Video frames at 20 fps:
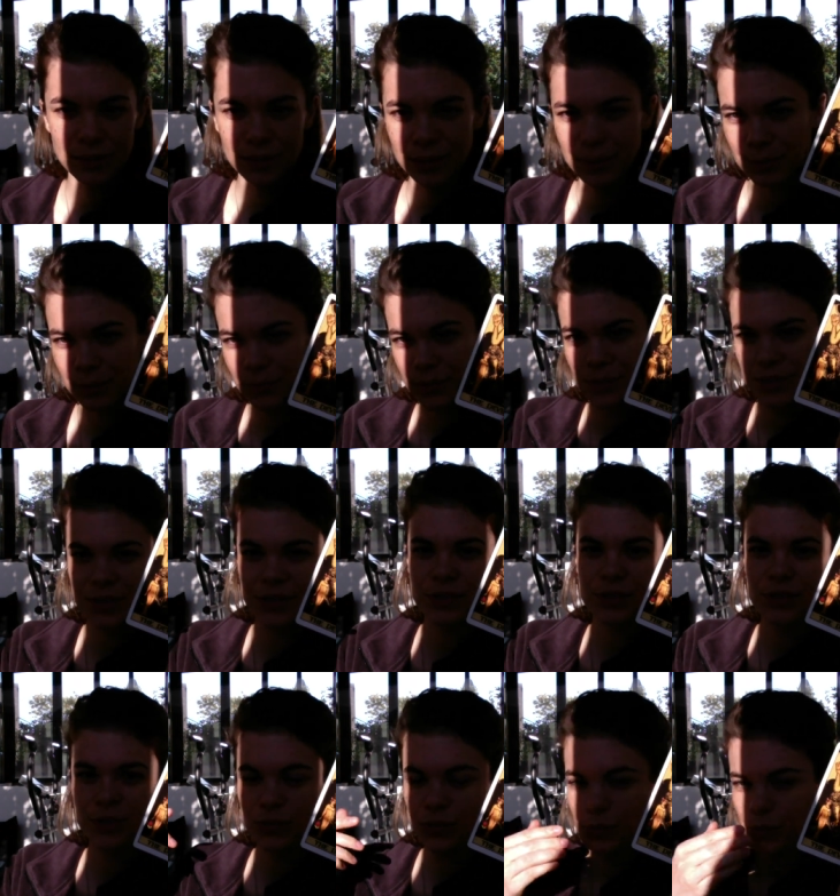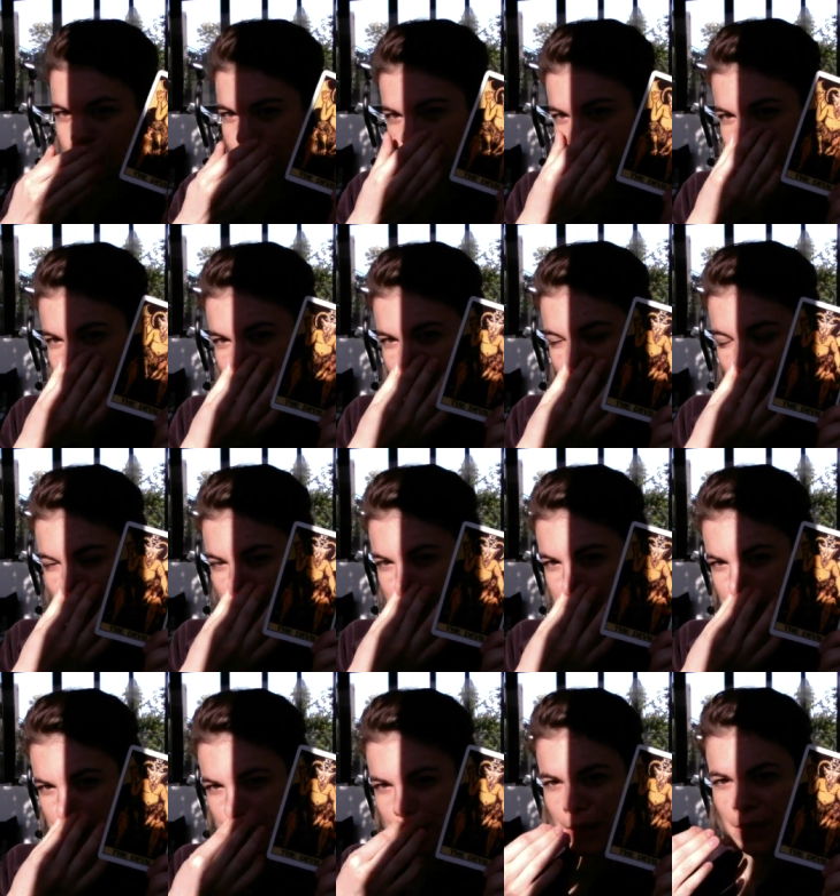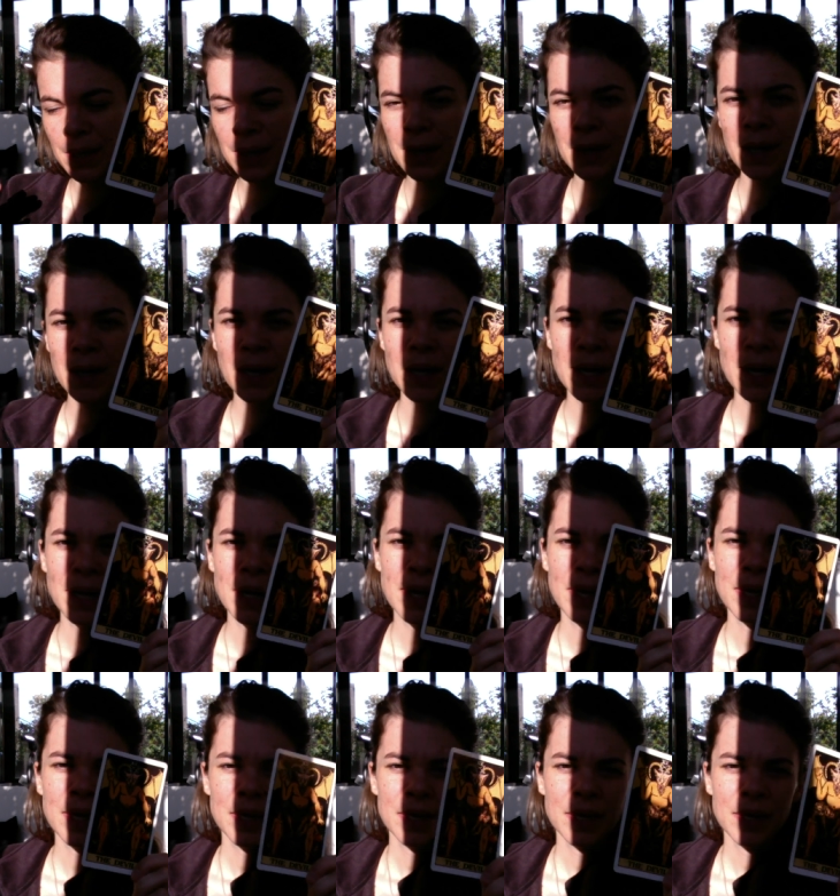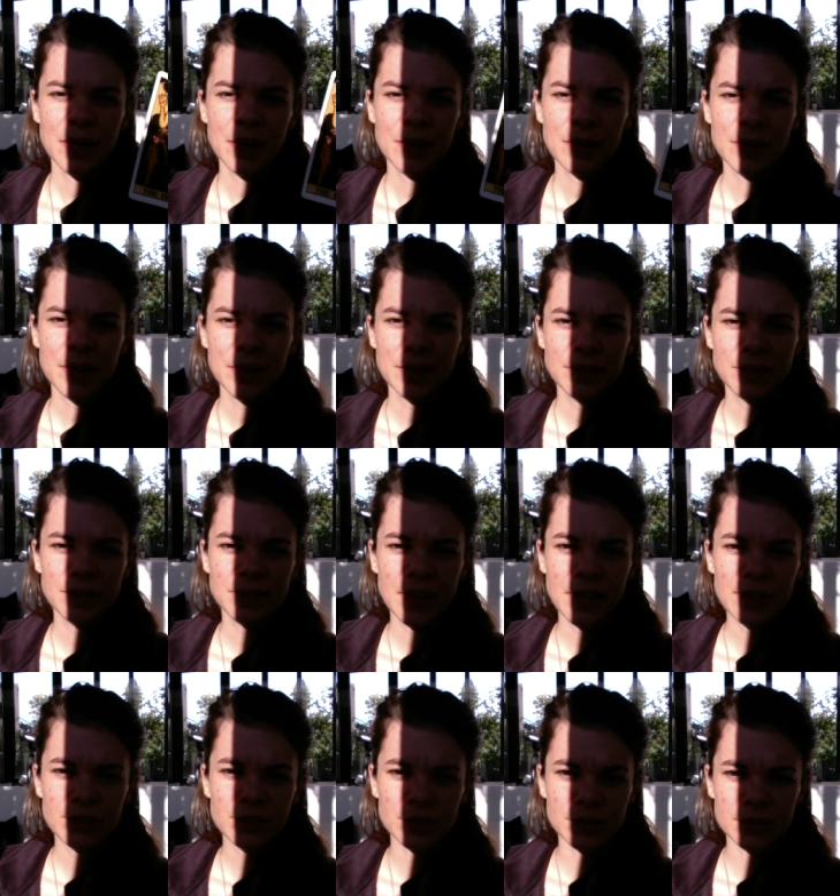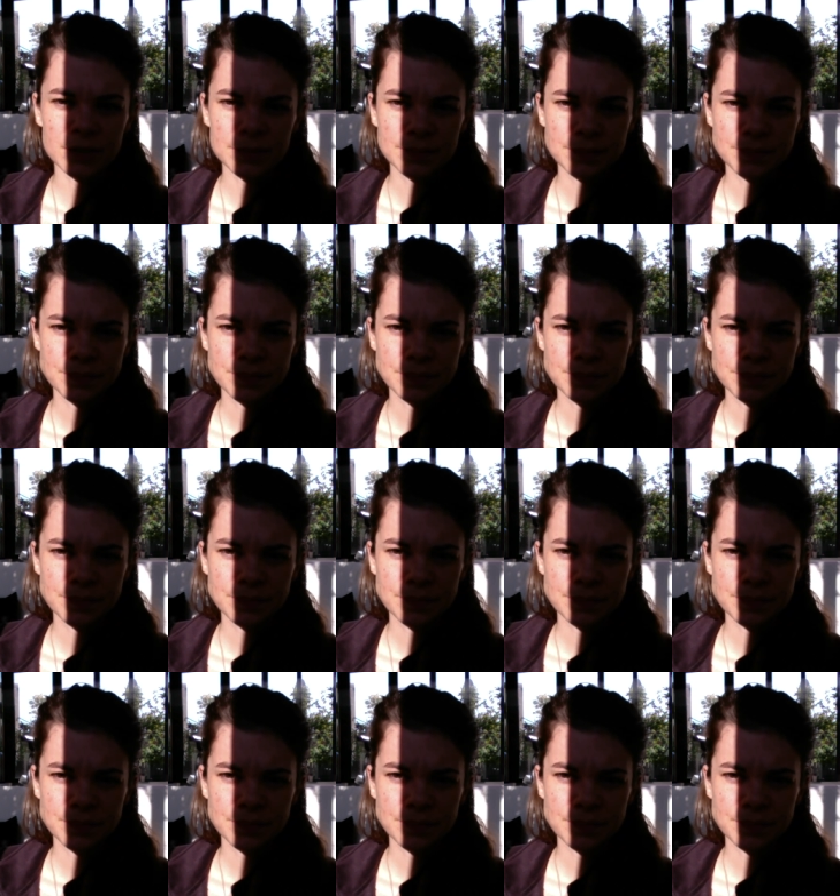Mm, it's too brusque. All right, the devil.